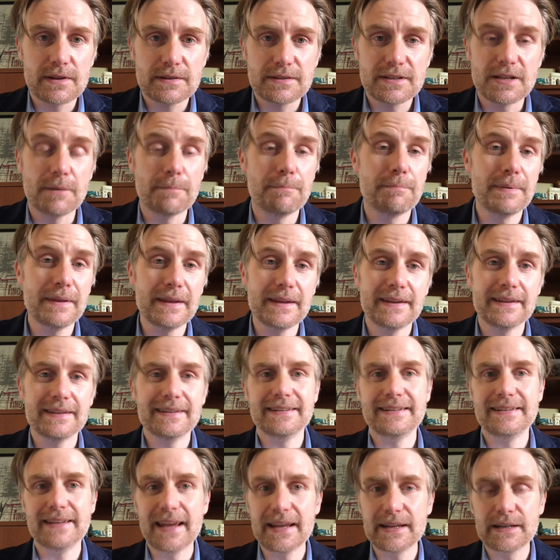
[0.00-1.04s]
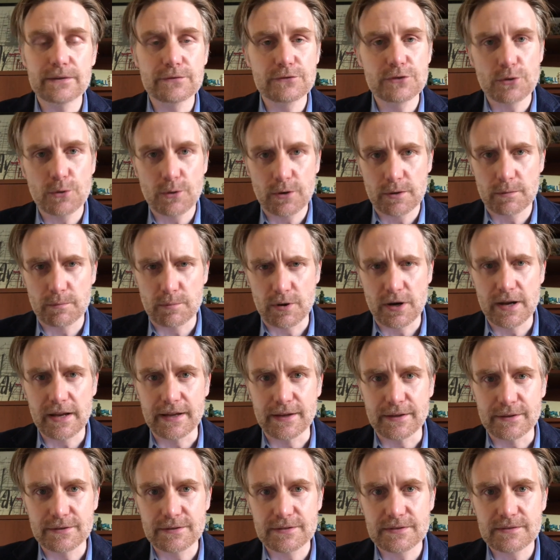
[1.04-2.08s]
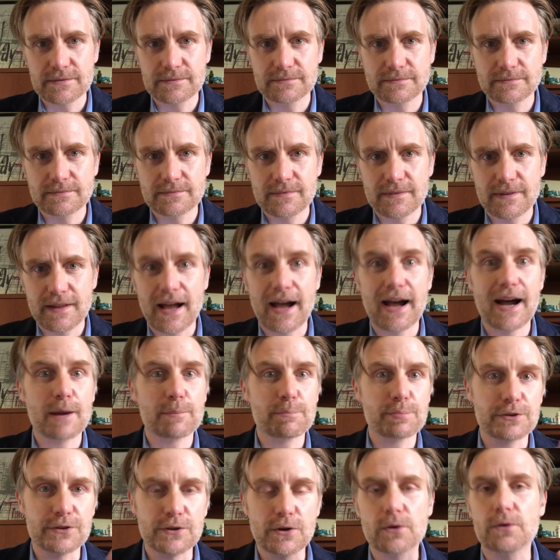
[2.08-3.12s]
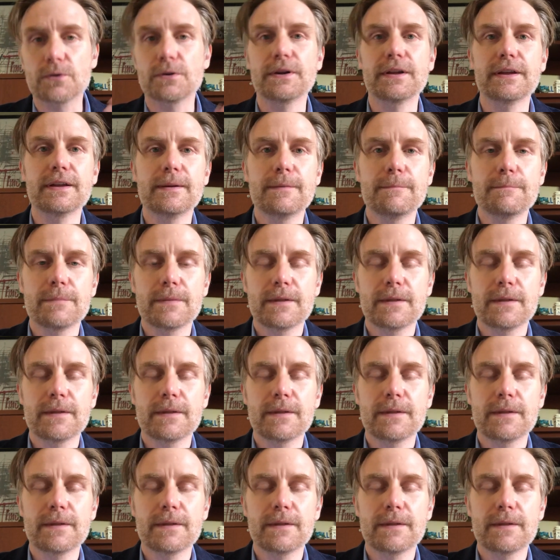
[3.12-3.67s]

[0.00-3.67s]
to be native to our brains, a priori,